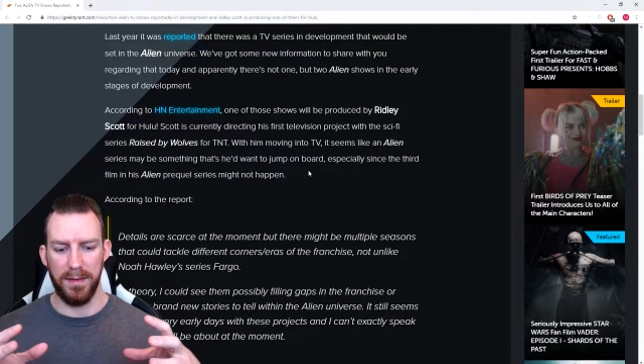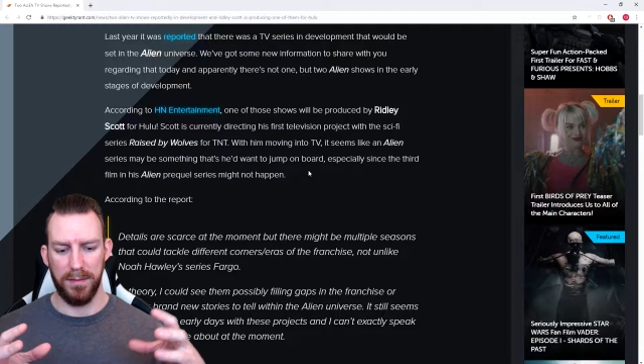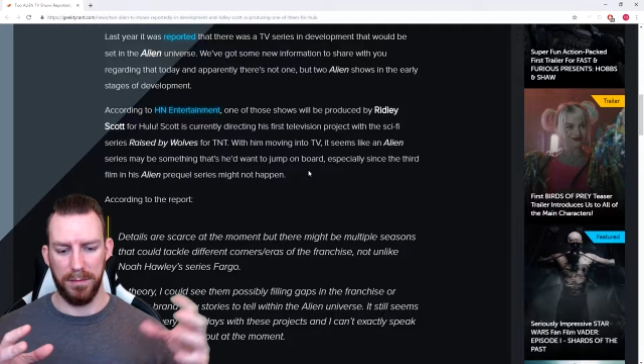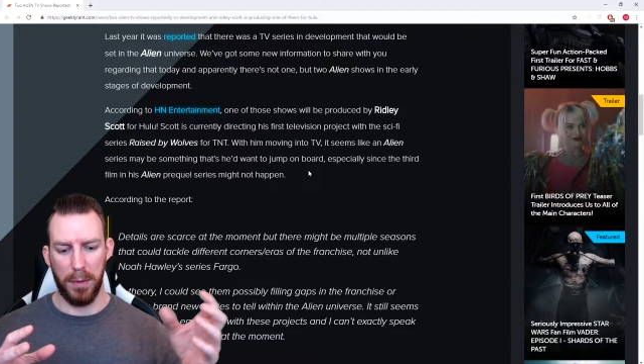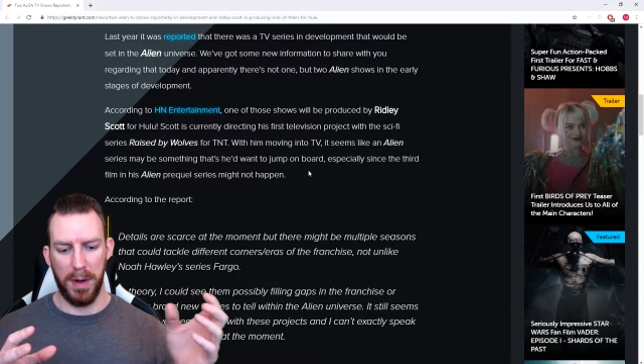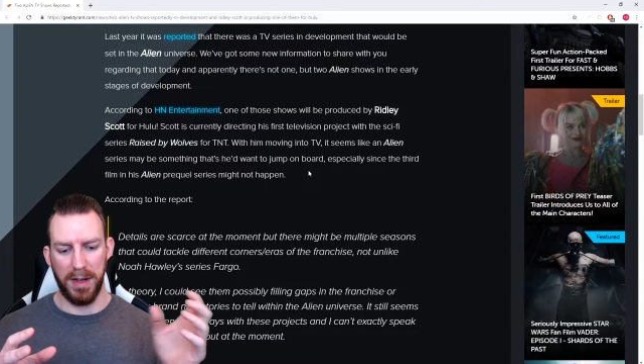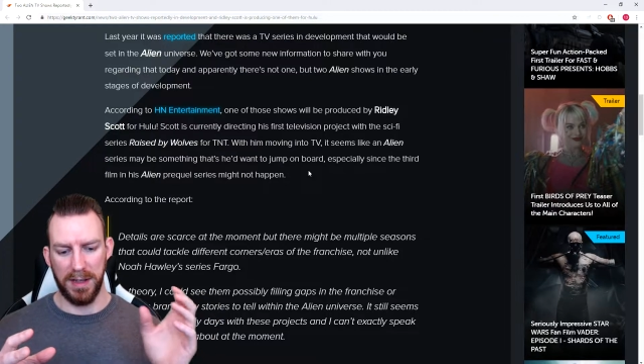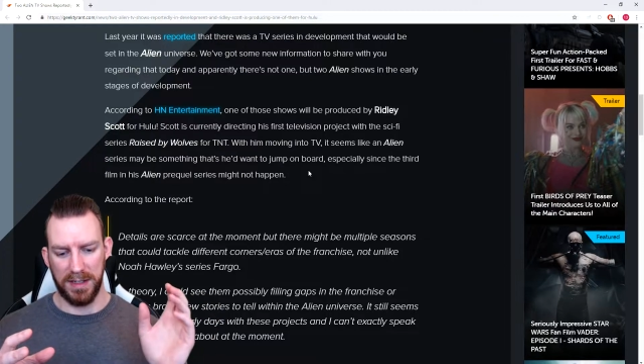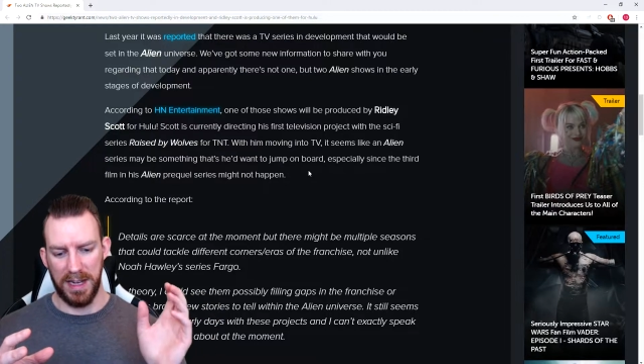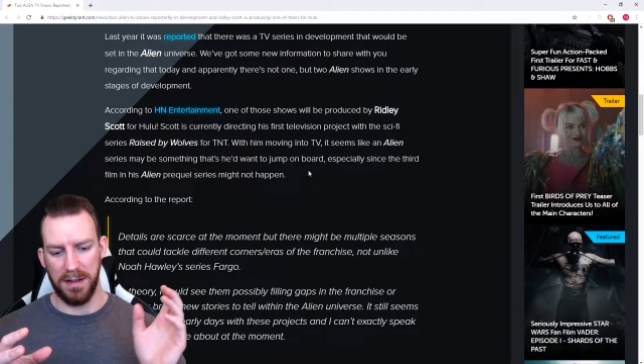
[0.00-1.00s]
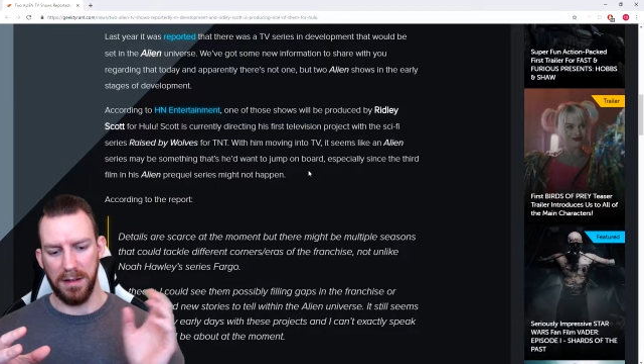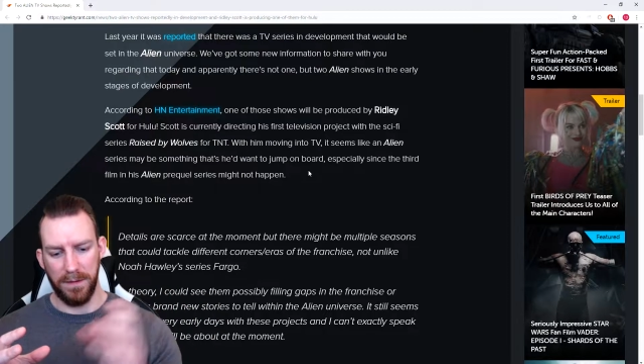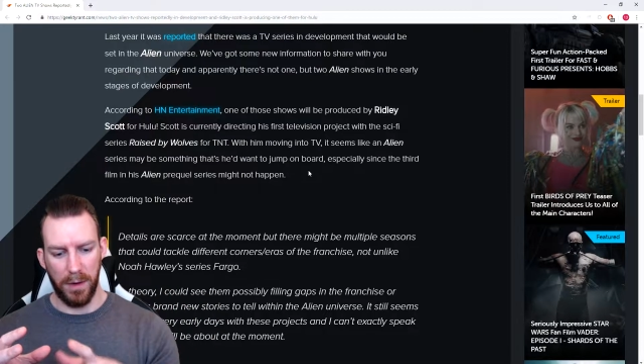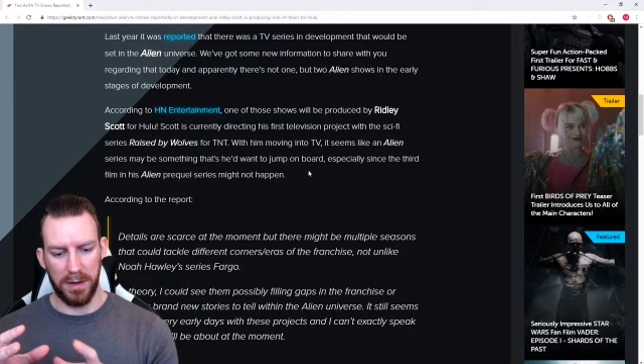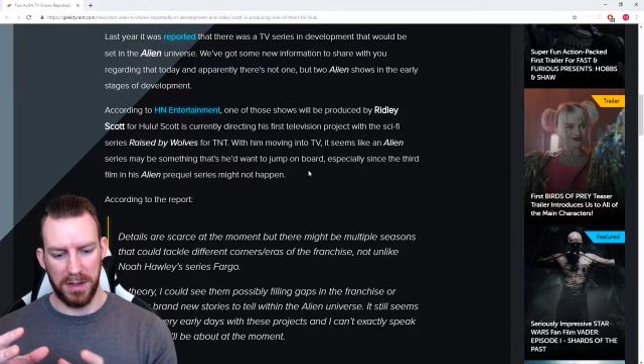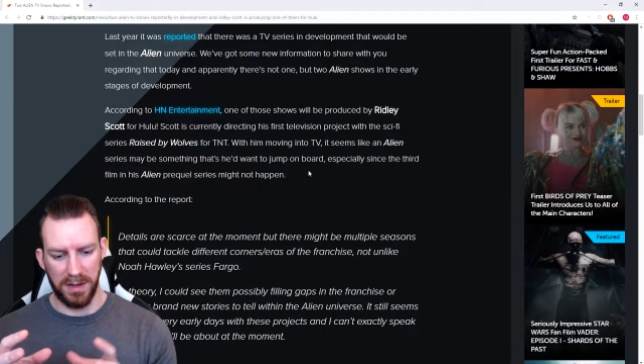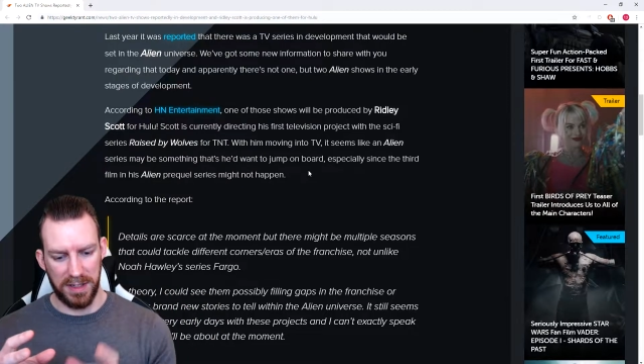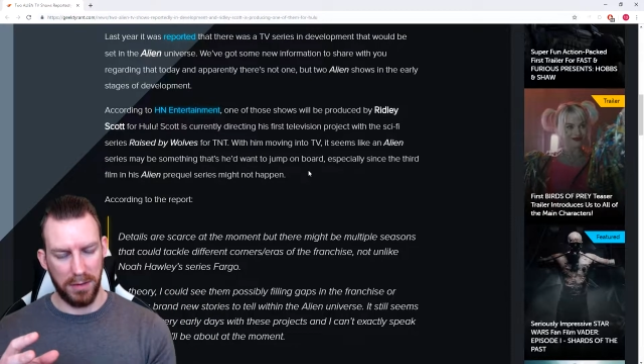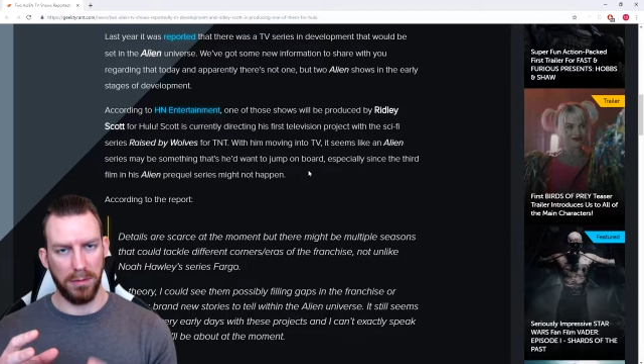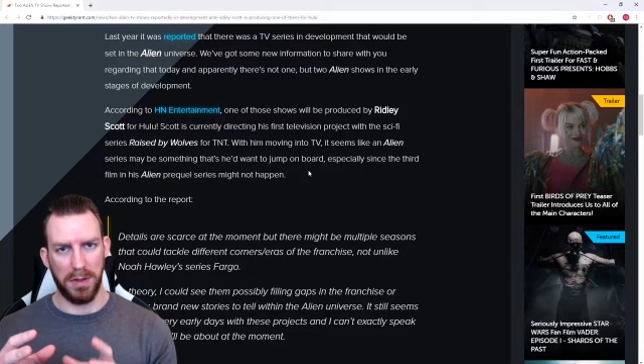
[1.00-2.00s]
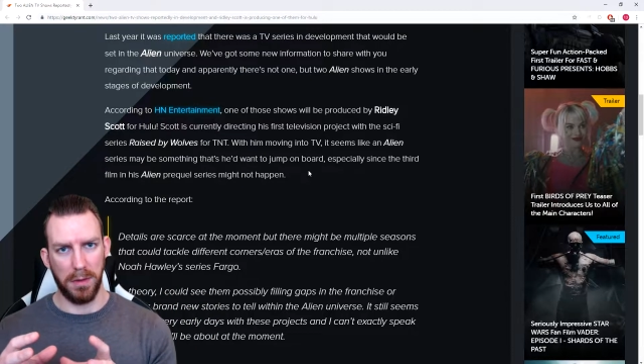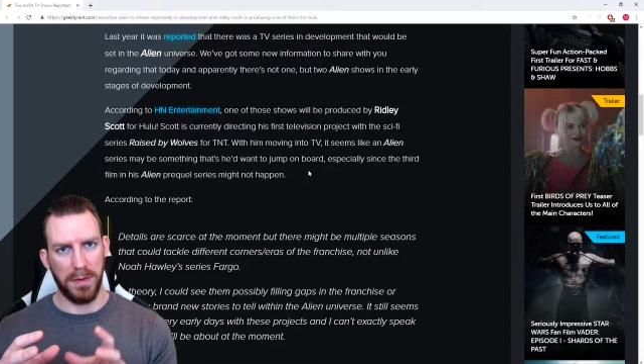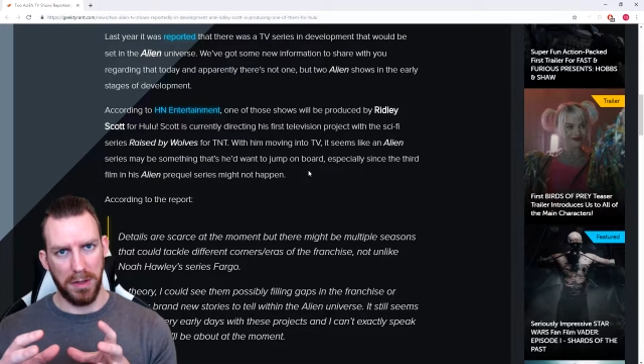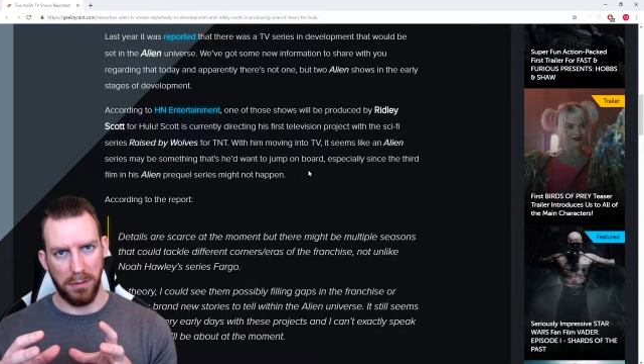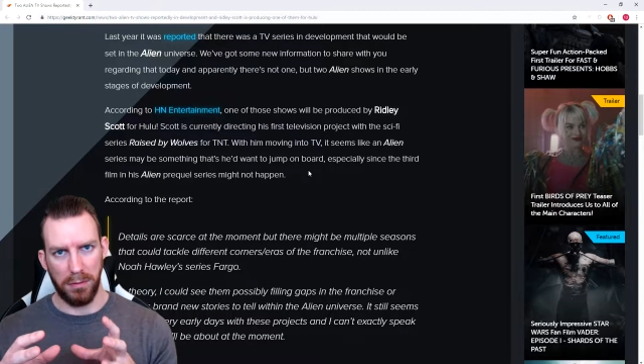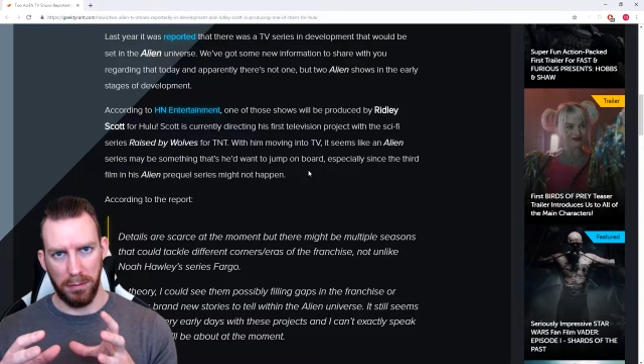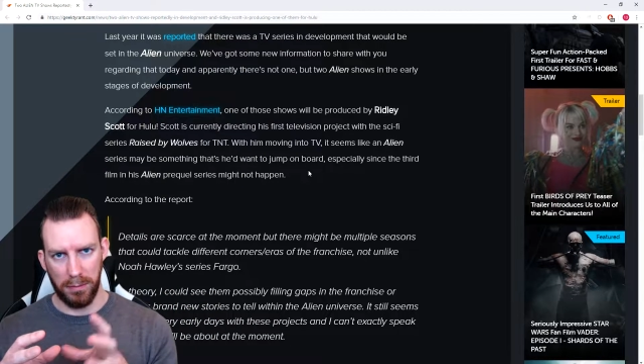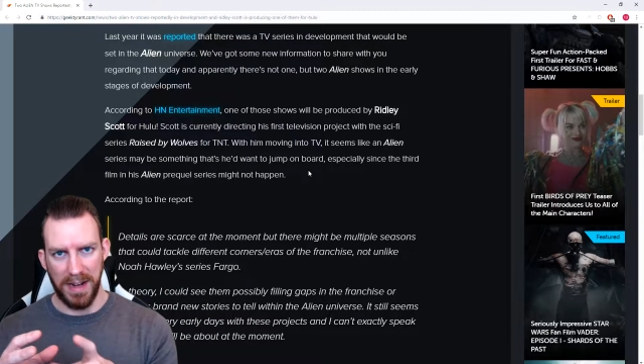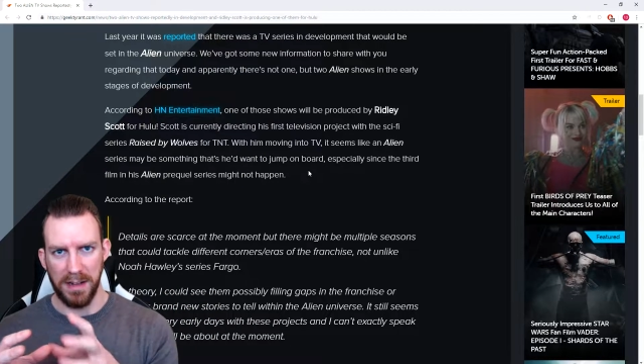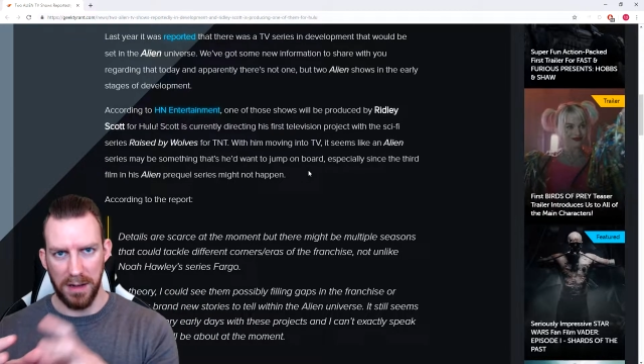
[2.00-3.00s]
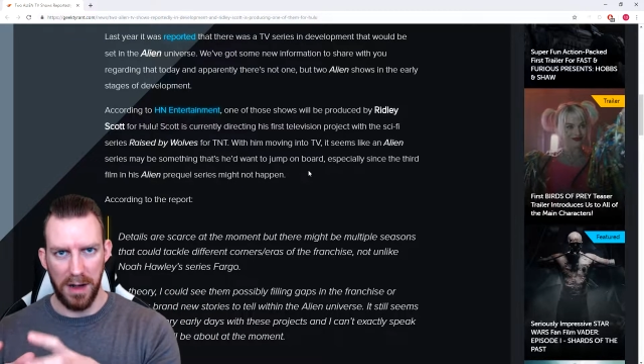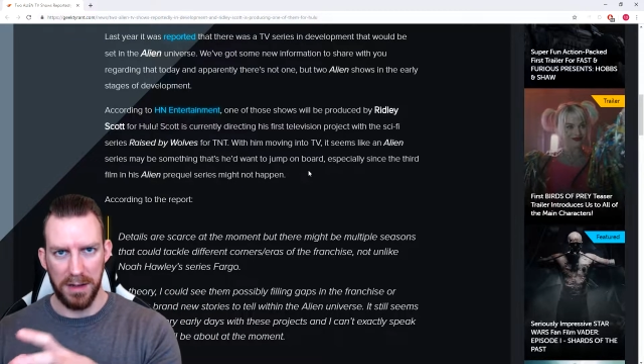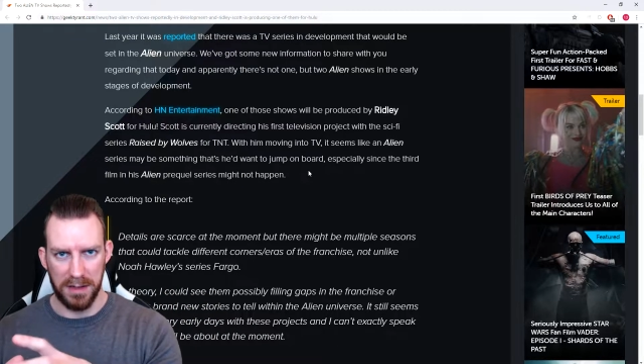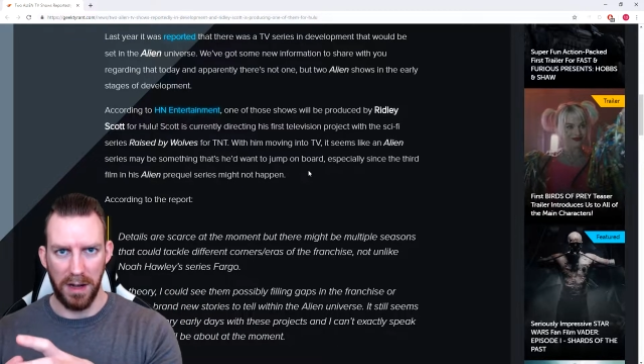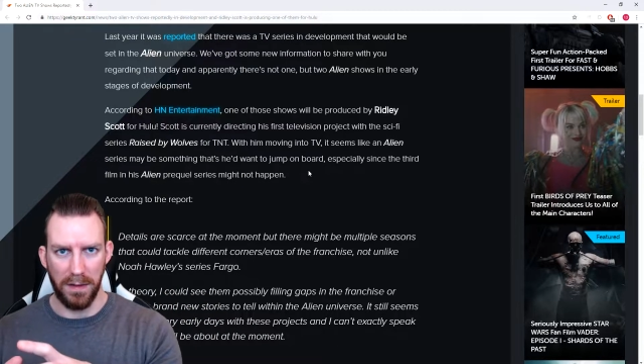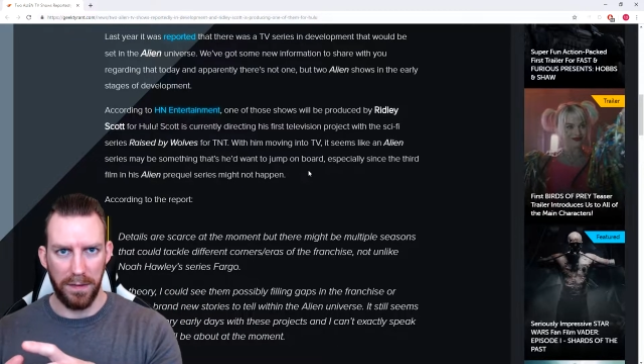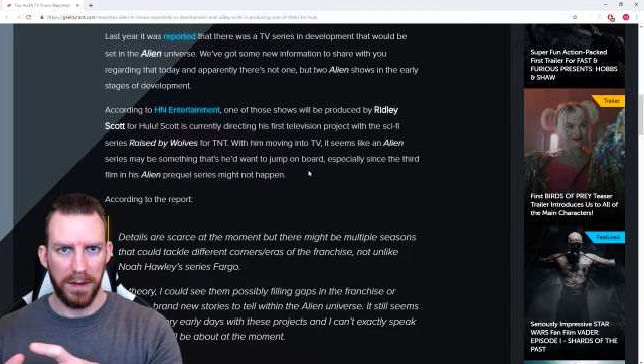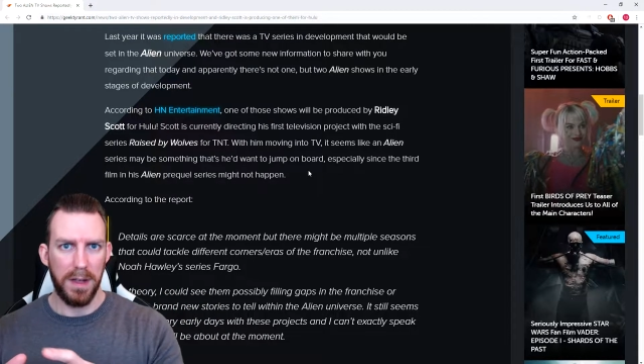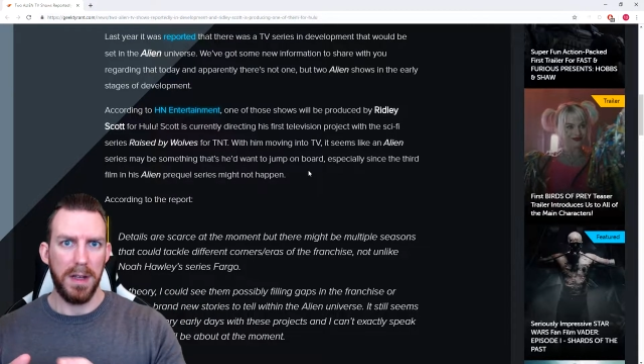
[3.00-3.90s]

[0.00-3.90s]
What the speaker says: Iger said that Fox can still sort of do rated R stuff,